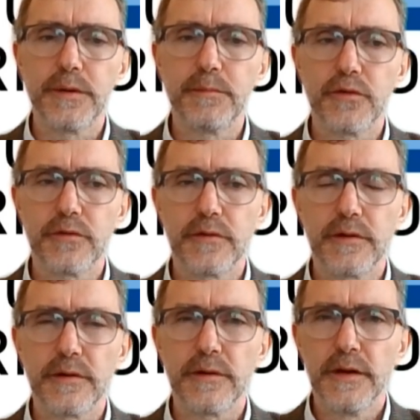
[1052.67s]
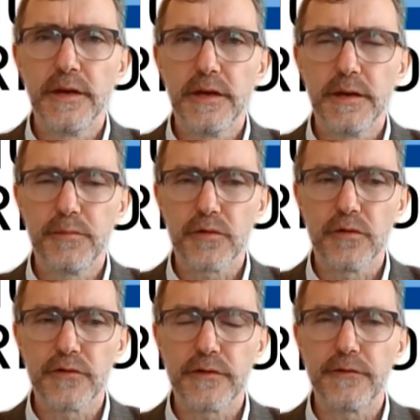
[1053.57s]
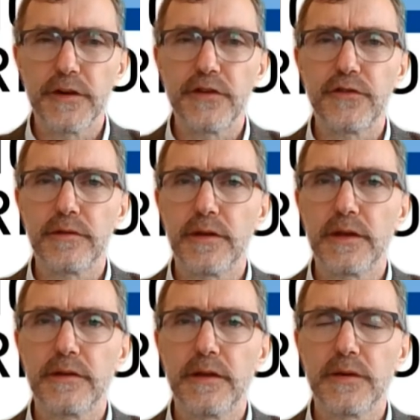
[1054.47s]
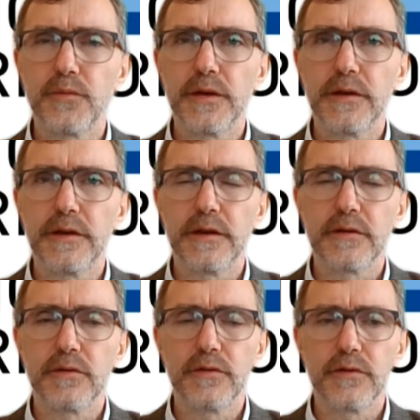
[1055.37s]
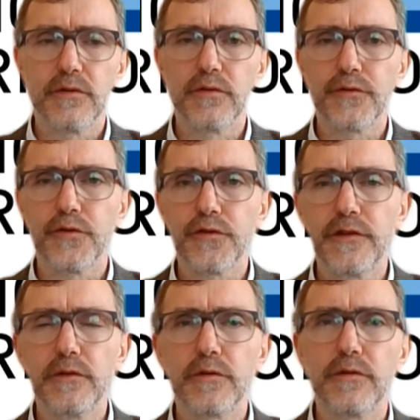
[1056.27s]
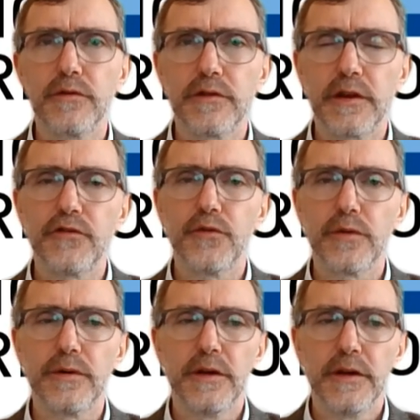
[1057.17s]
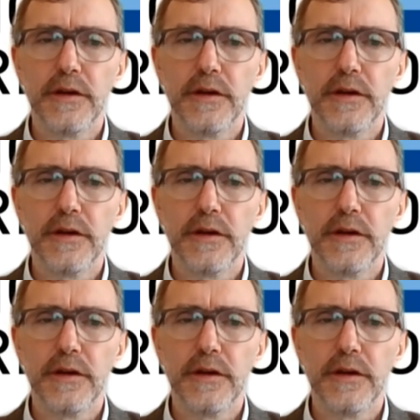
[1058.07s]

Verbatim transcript: input cost inflation that we could not foresee or could not hedge for.